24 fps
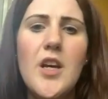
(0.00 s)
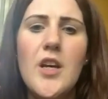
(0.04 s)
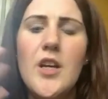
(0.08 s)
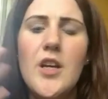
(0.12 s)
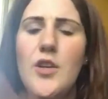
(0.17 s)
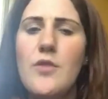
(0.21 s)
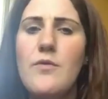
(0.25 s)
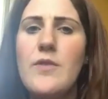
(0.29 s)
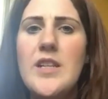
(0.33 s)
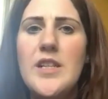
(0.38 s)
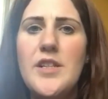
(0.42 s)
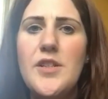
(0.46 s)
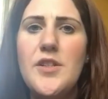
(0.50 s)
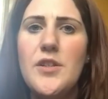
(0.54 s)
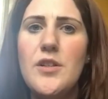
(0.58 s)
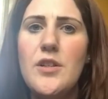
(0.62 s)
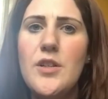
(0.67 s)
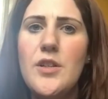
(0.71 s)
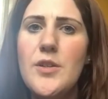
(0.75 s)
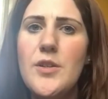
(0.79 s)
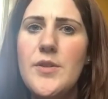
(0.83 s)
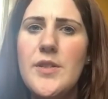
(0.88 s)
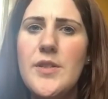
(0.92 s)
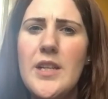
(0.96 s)
you really do
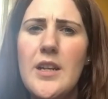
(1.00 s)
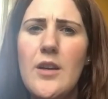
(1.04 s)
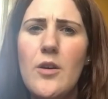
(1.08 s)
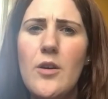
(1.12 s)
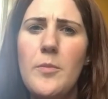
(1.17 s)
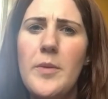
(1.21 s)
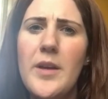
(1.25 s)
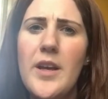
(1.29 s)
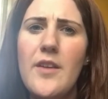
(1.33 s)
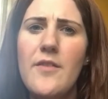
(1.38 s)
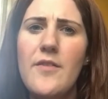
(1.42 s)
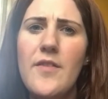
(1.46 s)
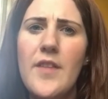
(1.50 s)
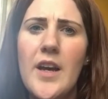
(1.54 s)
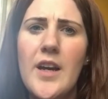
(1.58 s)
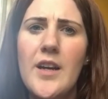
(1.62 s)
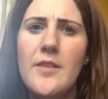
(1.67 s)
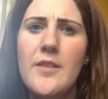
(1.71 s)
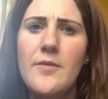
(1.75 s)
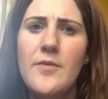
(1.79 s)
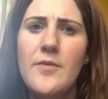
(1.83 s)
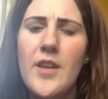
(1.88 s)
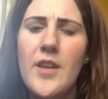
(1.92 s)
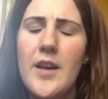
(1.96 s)
lose a little bit of that
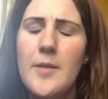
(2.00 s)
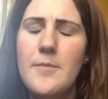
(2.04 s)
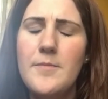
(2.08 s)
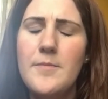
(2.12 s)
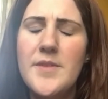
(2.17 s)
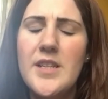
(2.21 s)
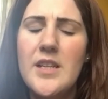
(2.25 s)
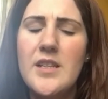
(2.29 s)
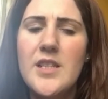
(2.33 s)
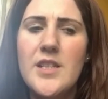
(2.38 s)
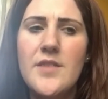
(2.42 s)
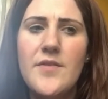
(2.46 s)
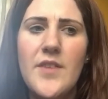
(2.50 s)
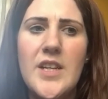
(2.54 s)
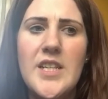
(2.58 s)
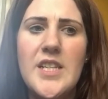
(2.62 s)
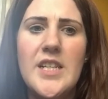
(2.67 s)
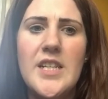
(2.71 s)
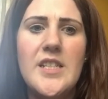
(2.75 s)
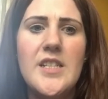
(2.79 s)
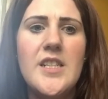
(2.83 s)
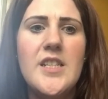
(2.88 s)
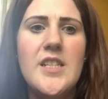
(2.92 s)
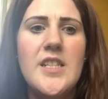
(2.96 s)
sense of
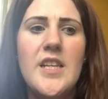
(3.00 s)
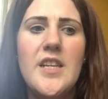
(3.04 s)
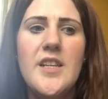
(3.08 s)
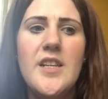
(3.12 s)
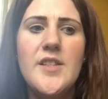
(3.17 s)
identity.